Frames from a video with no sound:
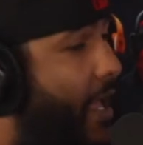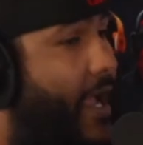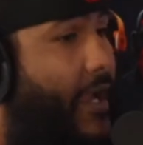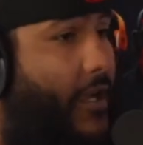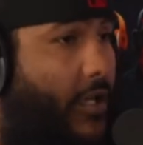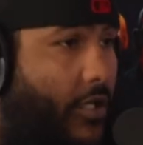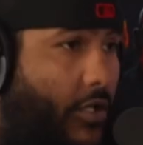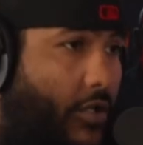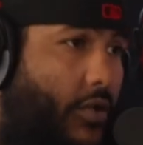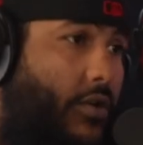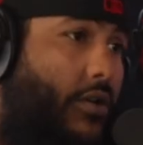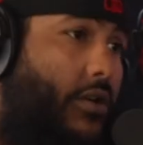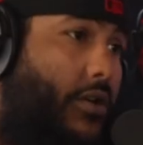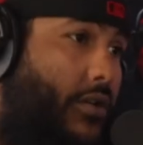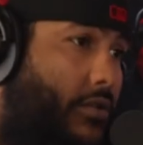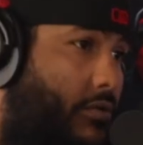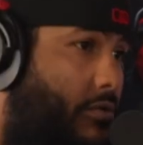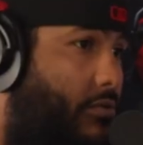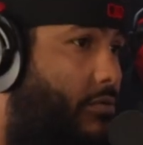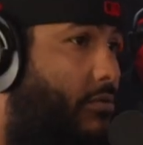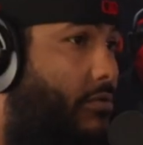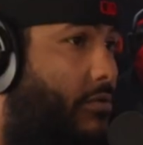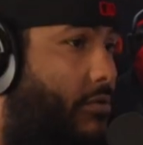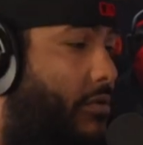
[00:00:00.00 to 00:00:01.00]
to New
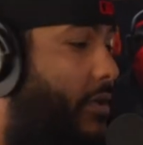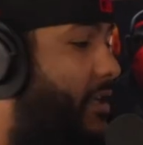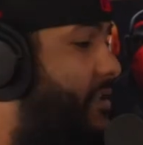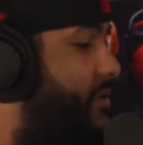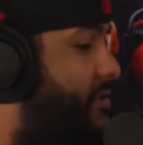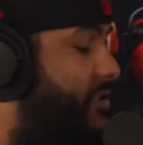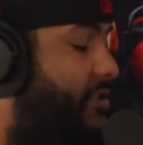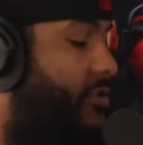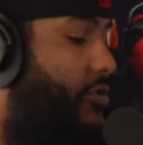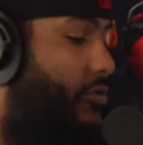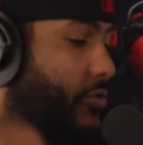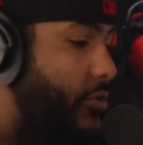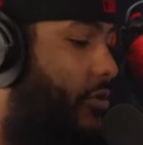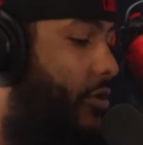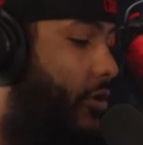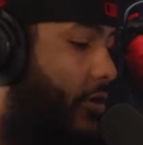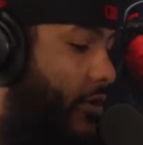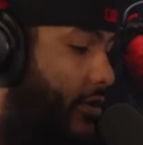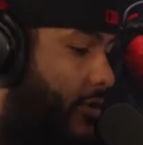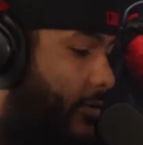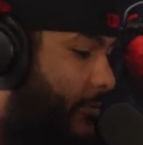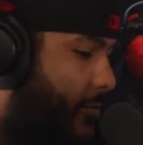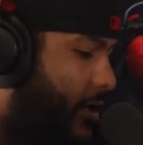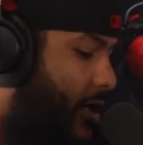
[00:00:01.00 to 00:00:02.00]
York. It yeah, it's New
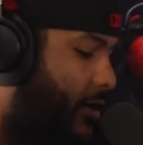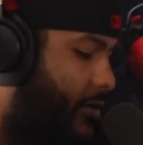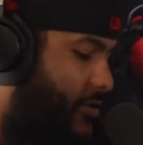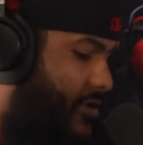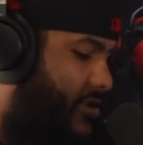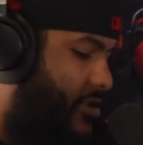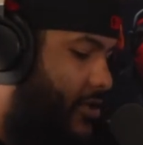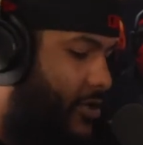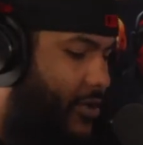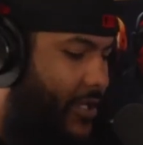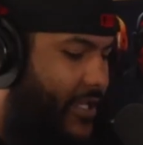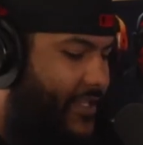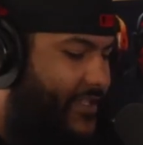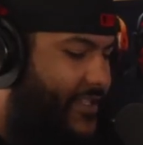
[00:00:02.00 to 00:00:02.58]
York, bro. So it's